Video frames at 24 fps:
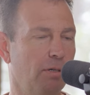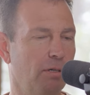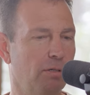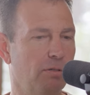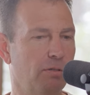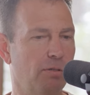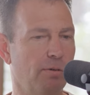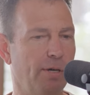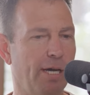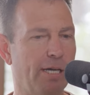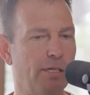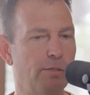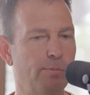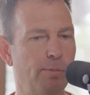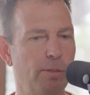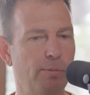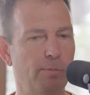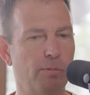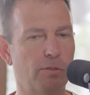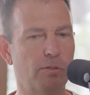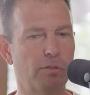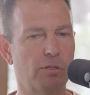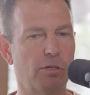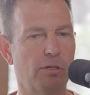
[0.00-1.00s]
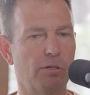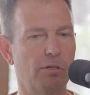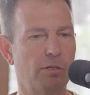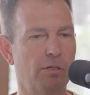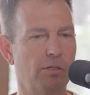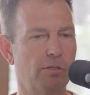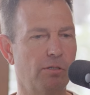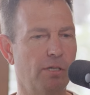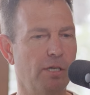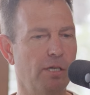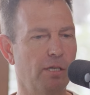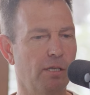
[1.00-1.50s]
So as people start
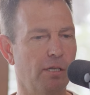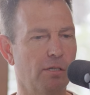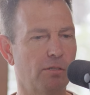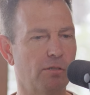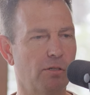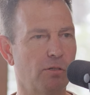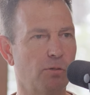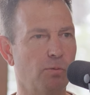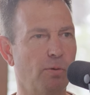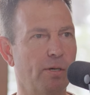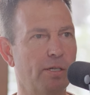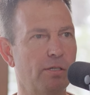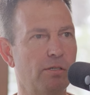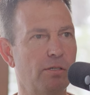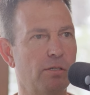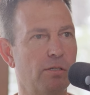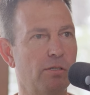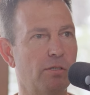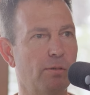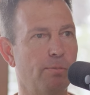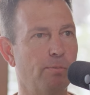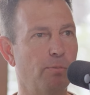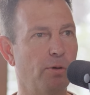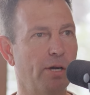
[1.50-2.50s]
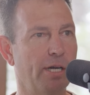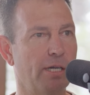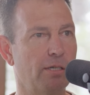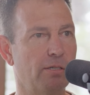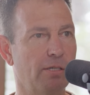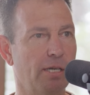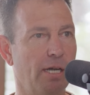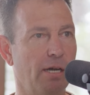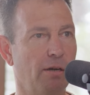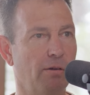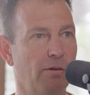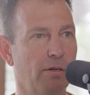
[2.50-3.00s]
to see this, as one system breaks
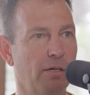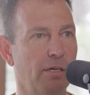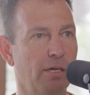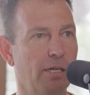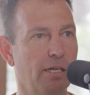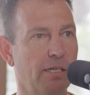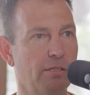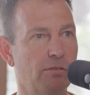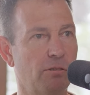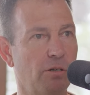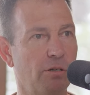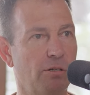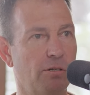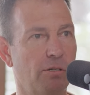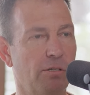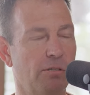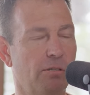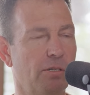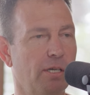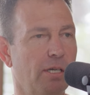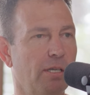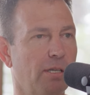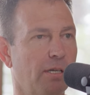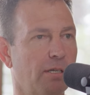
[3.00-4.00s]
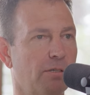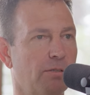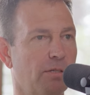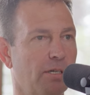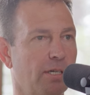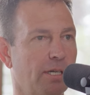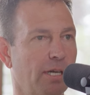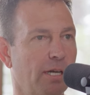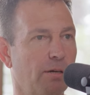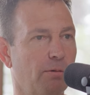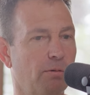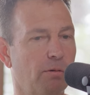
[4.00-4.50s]
down and they start to see this
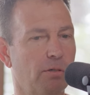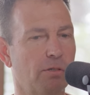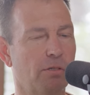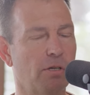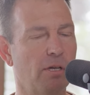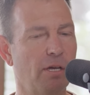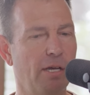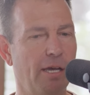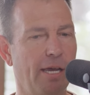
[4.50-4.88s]
and get worse,